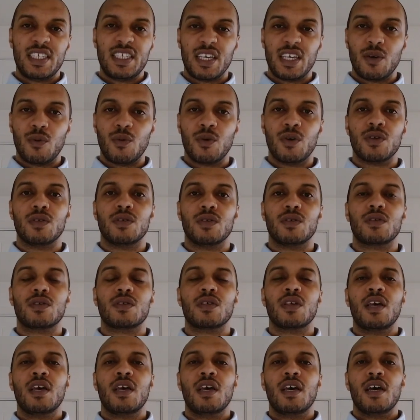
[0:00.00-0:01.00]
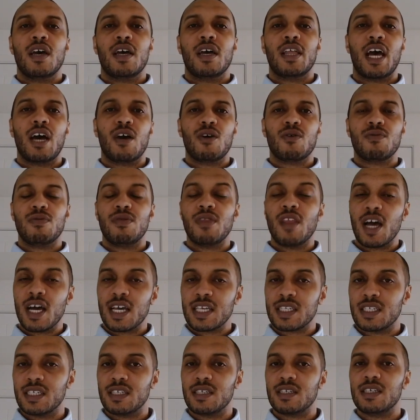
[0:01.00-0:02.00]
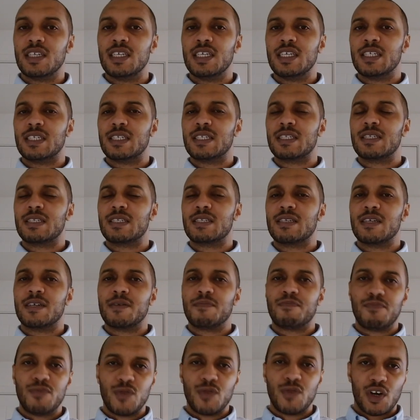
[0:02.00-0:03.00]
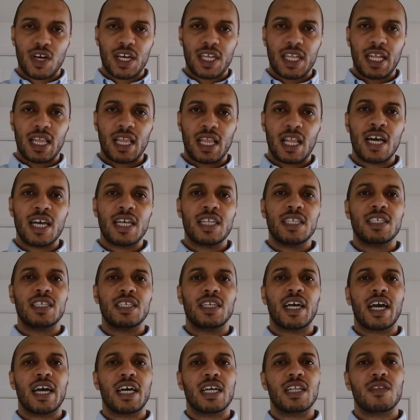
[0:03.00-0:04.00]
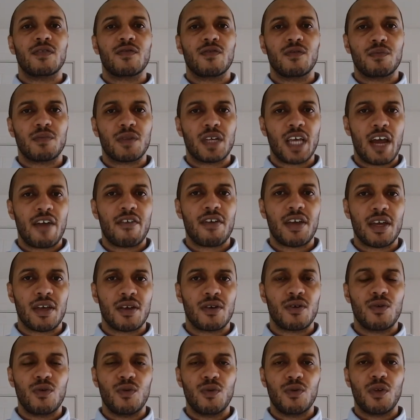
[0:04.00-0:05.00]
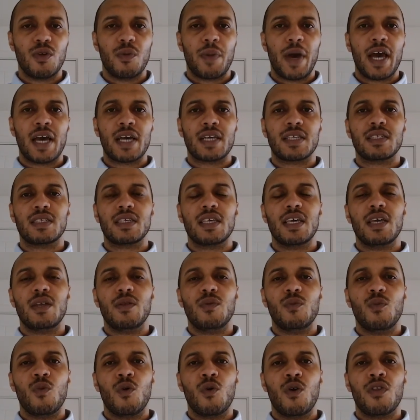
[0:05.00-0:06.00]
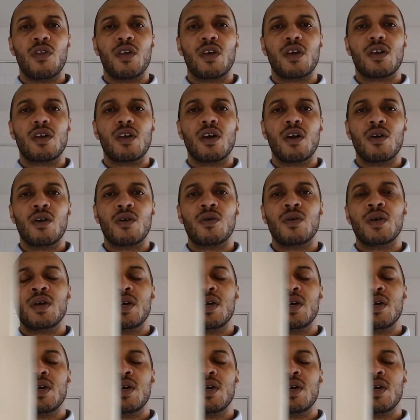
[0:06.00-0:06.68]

it was and how nice it is to not get the lines in your hand from carrying all the bags in one go?